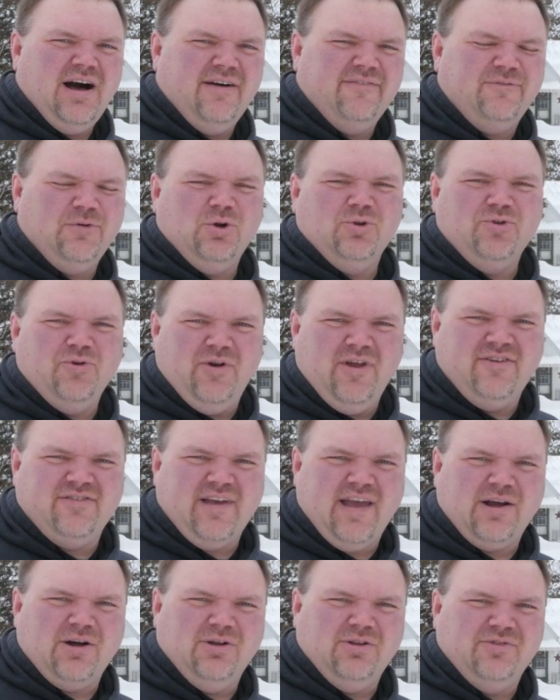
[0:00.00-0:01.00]
full duty
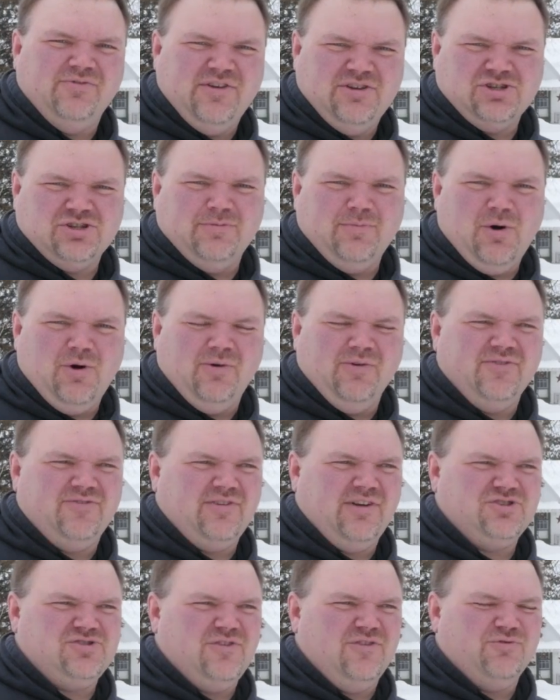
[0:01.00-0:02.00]
cycle digital modes
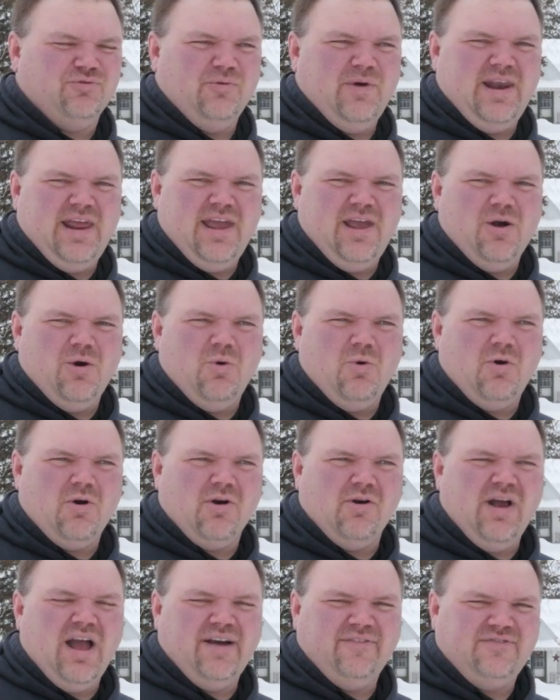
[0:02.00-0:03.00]
such as RTTY
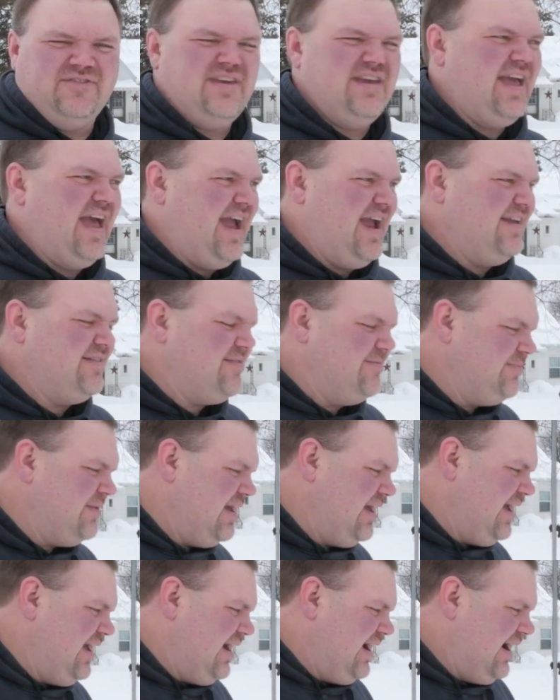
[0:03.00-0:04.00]
or
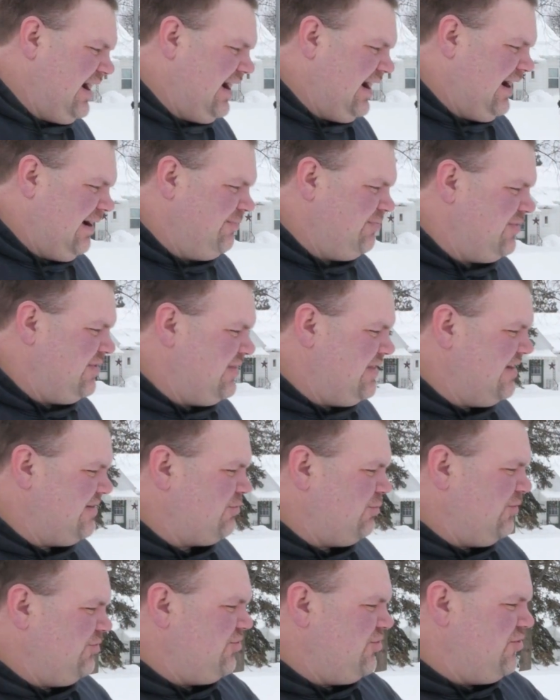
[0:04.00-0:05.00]
FT8.
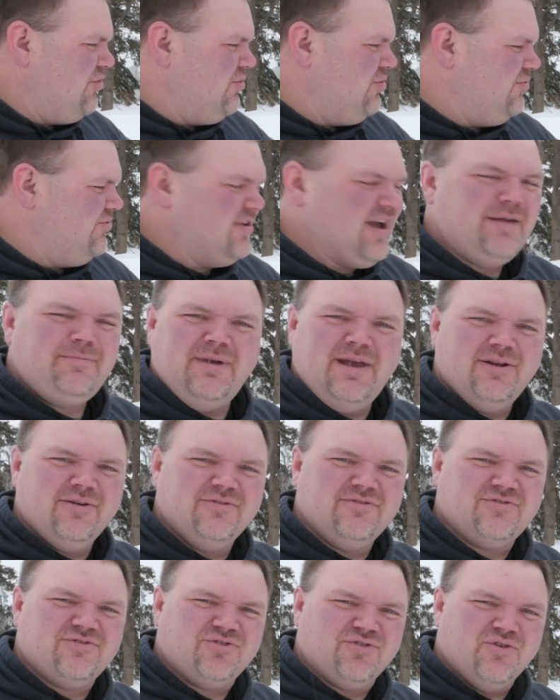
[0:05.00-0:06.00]
This will do 10
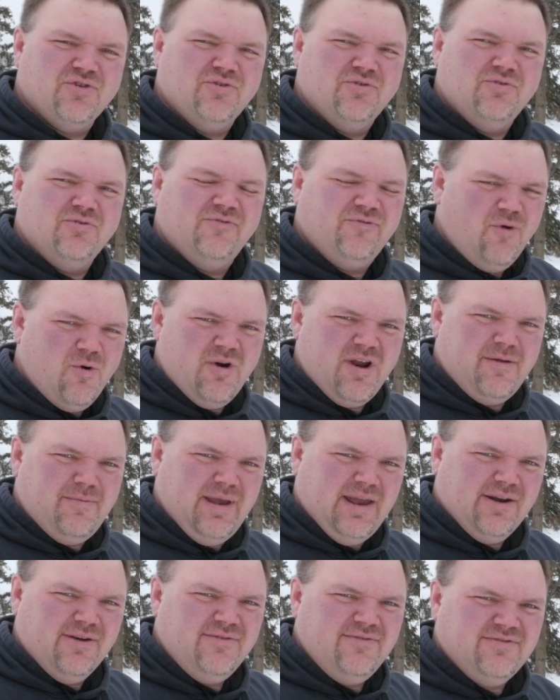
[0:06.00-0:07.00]
meters through 40
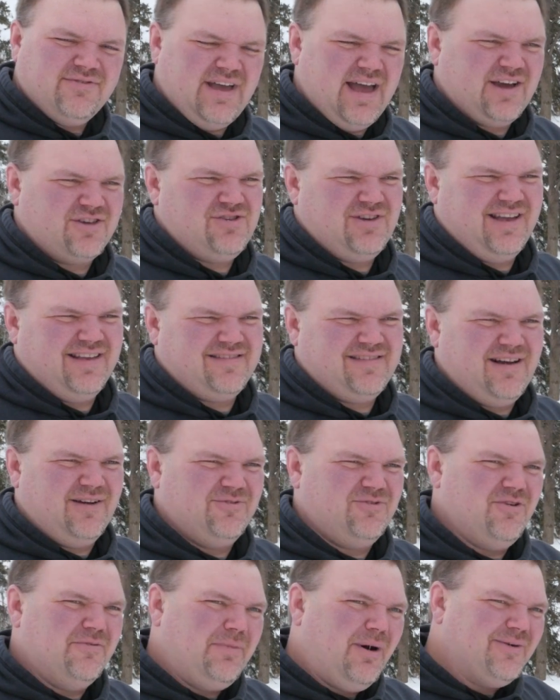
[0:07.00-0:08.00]
meters, actually gets
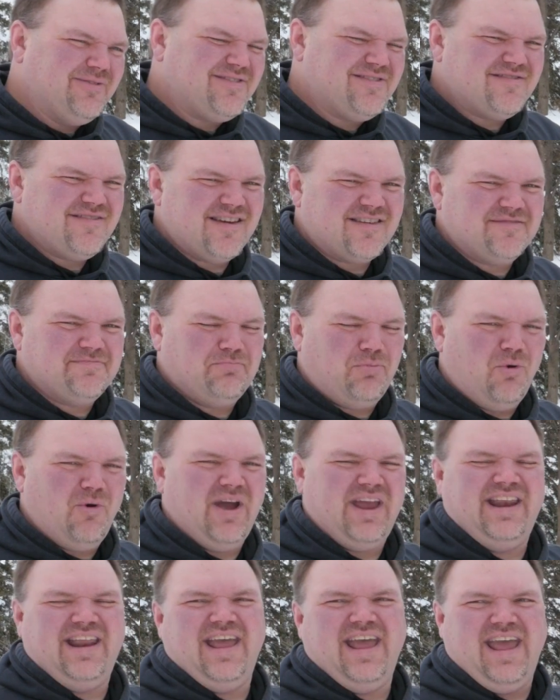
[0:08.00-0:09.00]
down to about
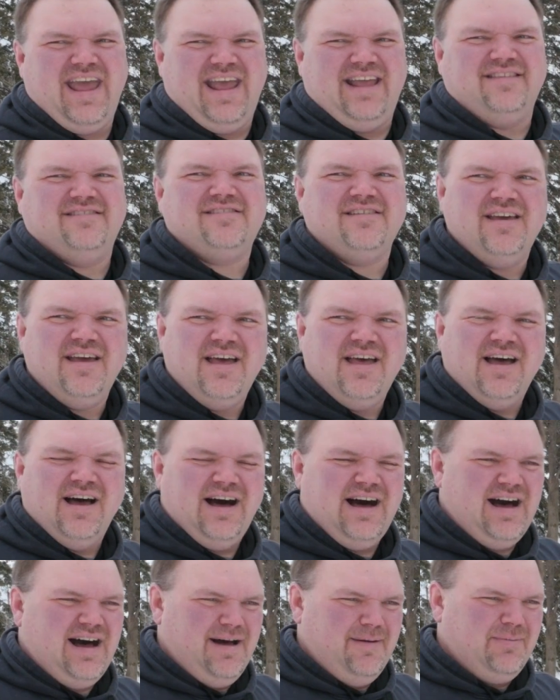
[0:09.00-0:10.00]
6.8,
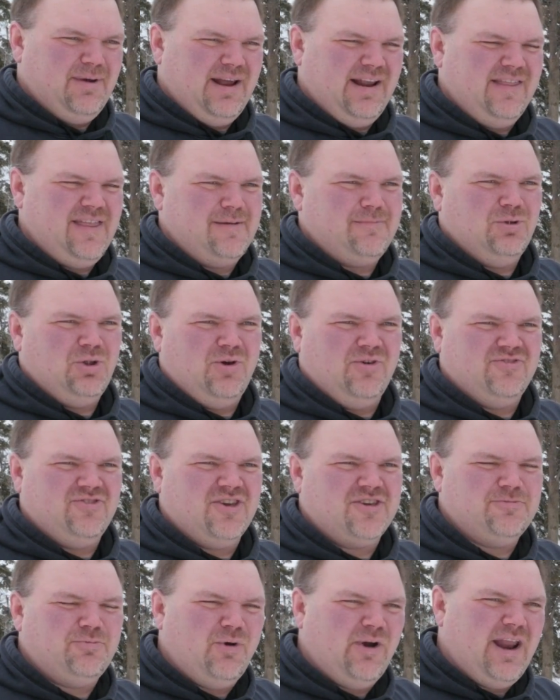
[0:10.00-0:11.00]
but anything below
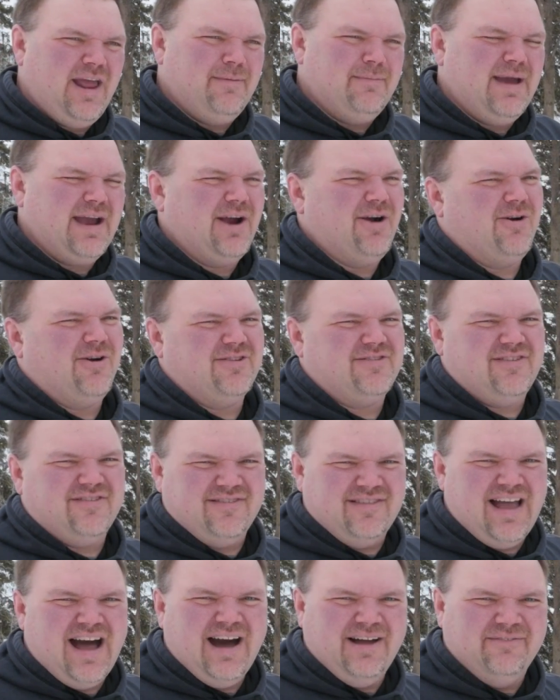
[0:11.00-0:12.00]
6.8 megahertz
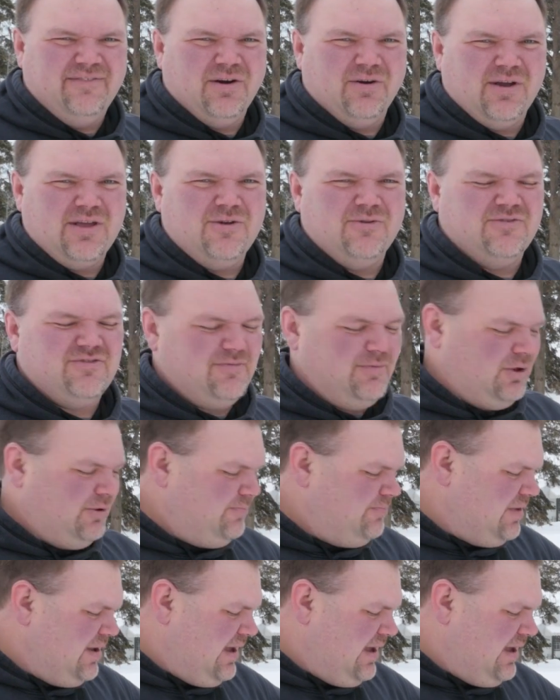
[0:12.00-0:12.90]
is not very usable.